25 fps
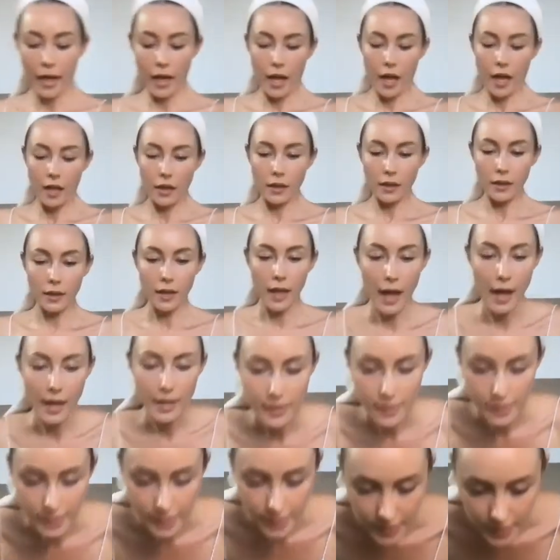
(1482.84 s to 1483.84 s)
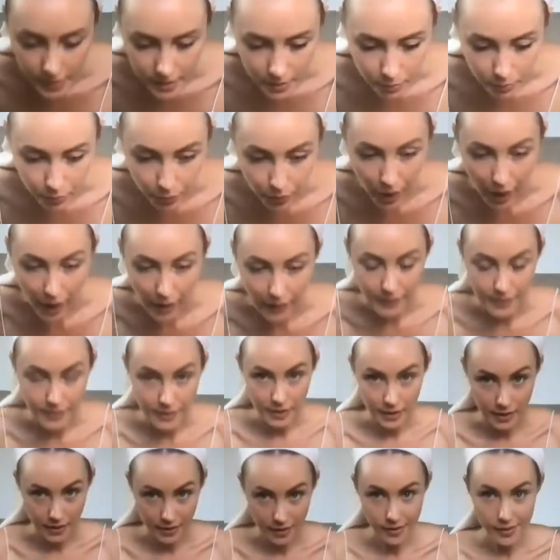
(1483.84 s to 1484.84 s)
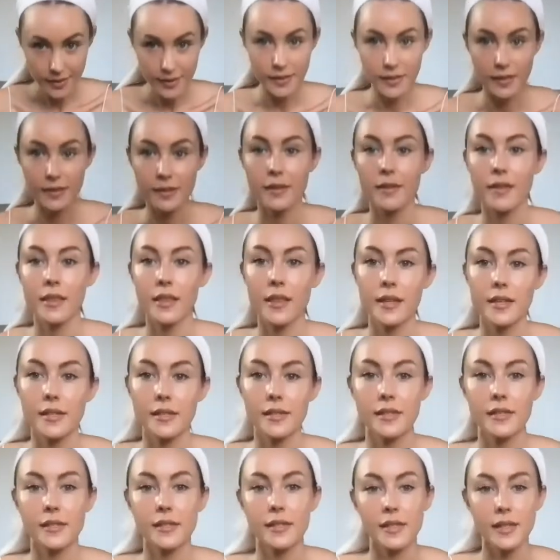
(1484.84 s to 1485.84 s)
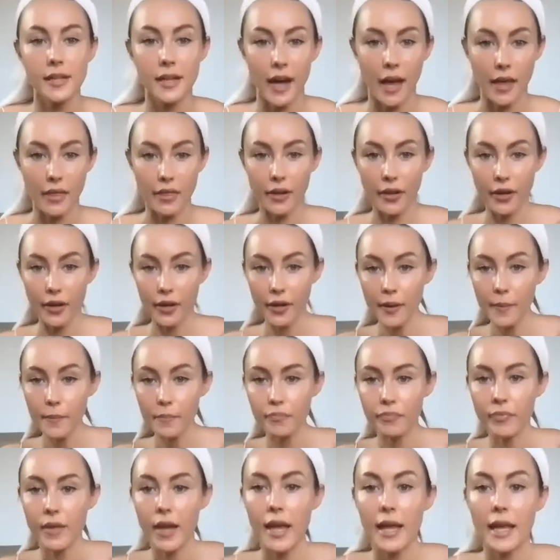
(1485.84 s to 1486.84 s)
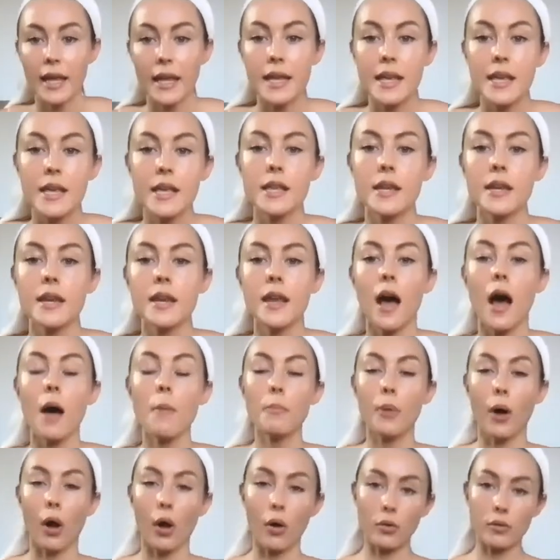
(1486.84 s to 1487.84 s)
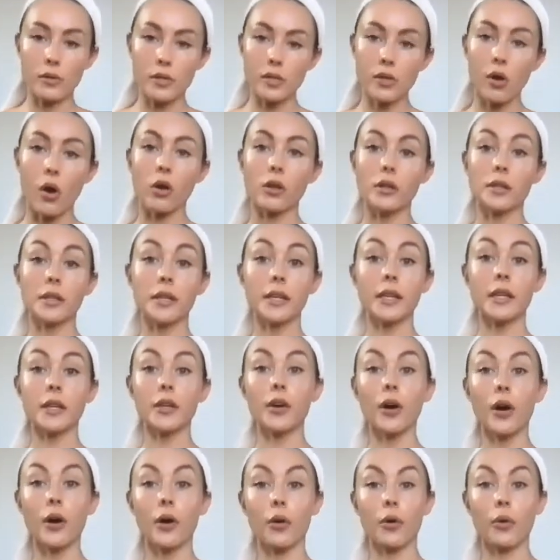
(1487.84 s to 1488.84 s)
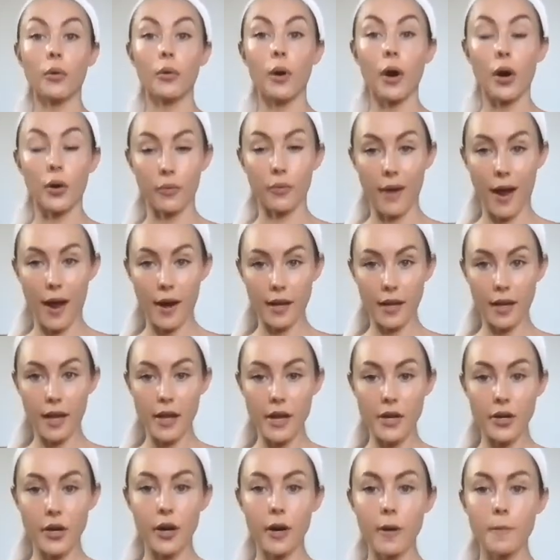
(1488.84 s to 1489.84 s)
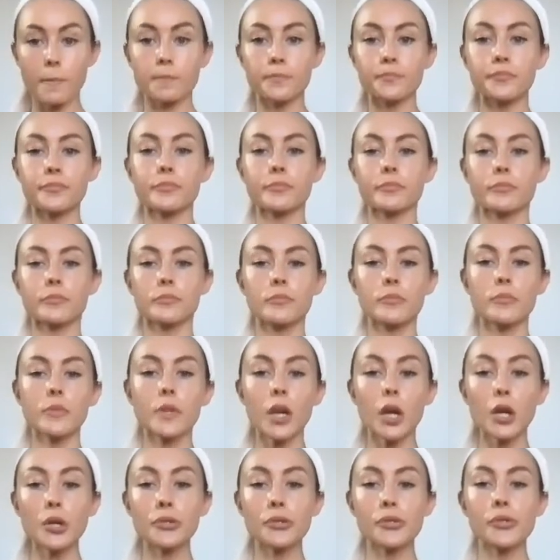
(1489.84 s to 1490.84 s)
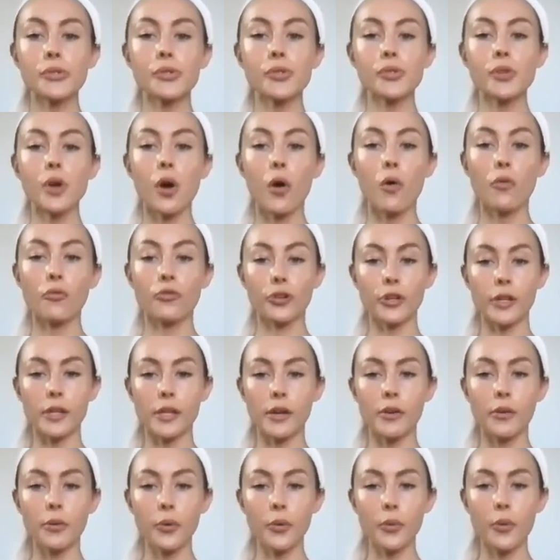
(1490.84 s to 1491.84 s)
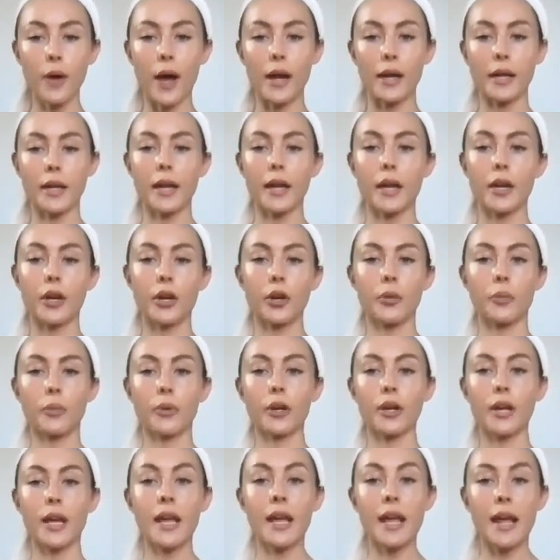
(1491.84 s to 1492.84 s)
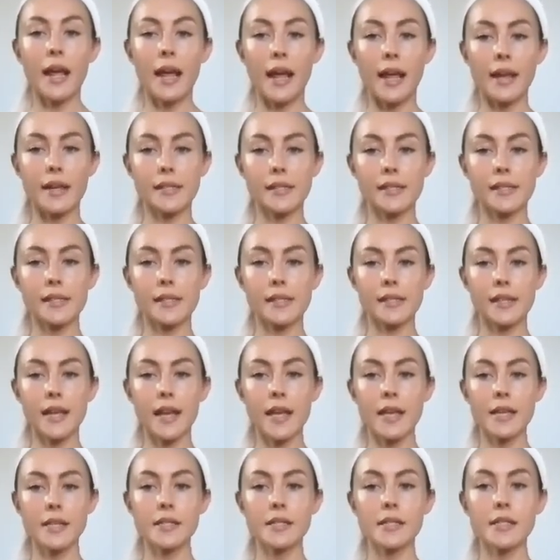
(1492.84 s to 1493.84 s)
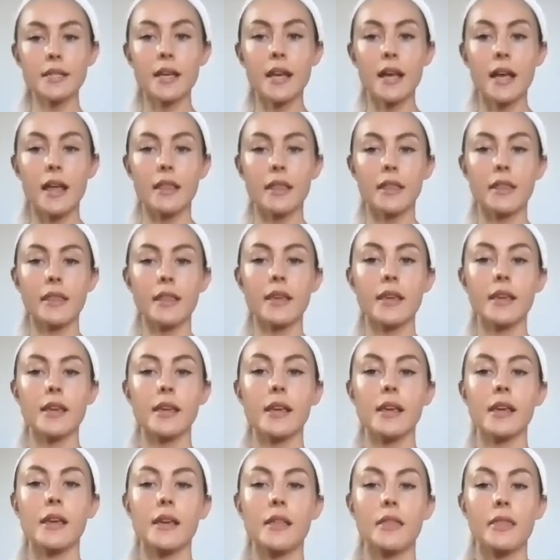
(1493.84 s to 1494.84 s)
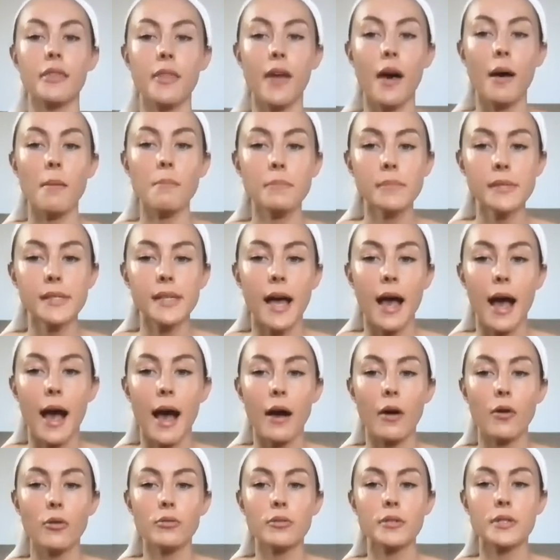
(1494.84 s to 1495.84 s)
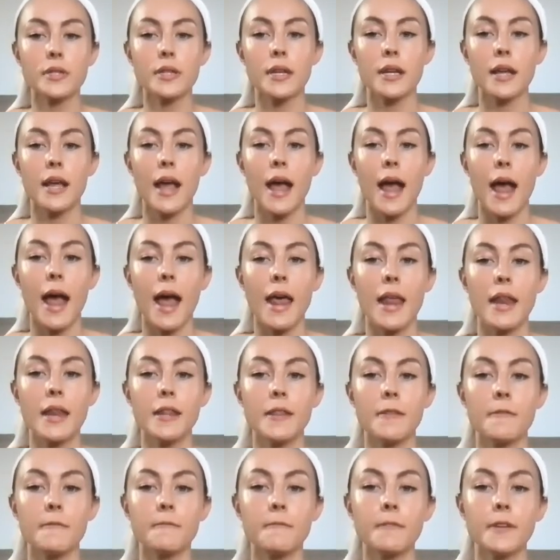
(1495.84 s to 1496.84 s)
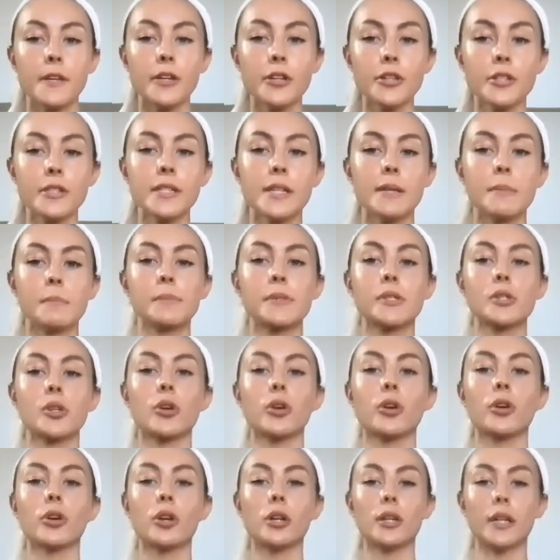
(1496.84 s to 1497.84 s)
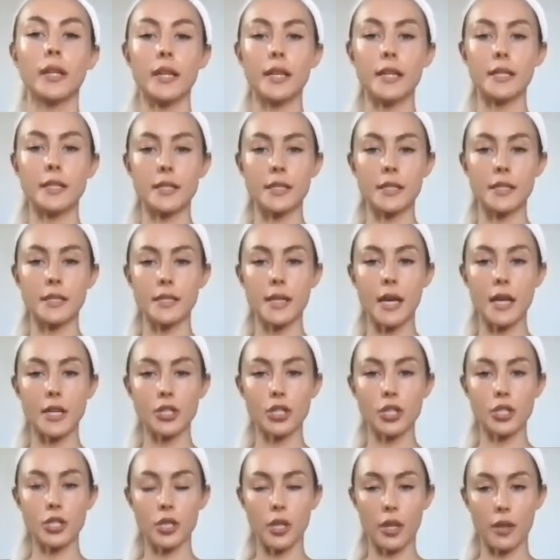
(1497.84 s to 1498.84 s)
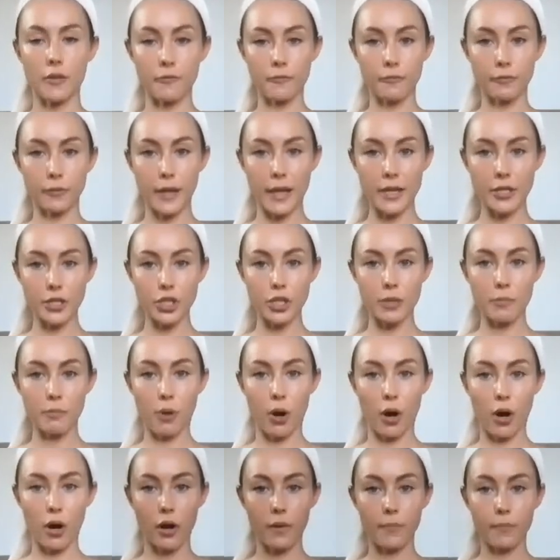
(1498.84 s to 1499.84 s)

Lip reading: let's practice this together in a pose called Ego Eradicator. So for Ego Eradicator, we're gonna extend the thumbs out and the fingertips curl in to touch the fleshy part